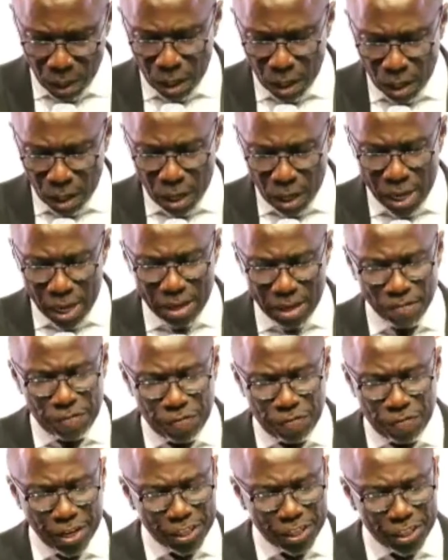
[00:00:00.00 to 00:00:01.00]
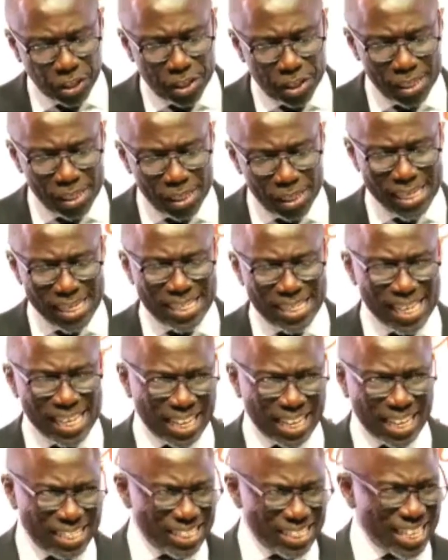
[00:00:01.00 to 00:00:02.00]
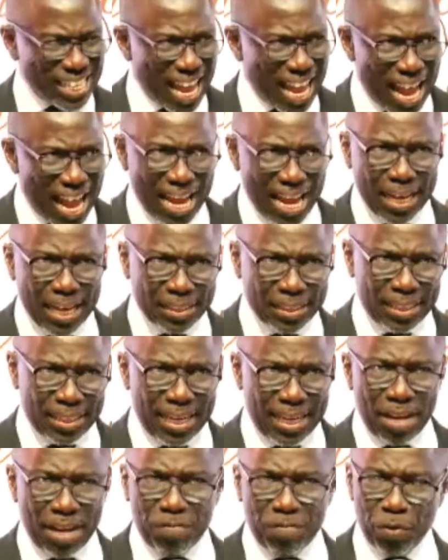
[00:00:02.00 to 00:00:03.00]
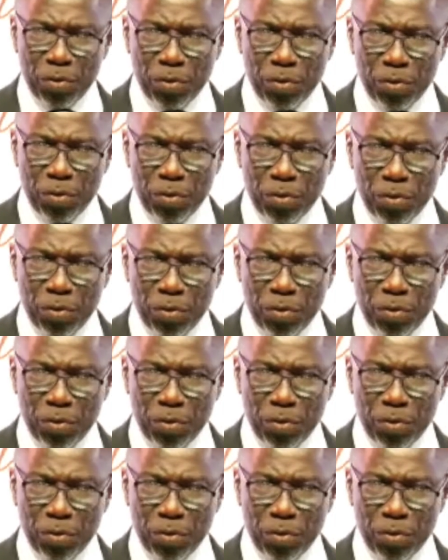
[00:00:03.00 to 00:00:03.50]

Inflation is at its highest level ever.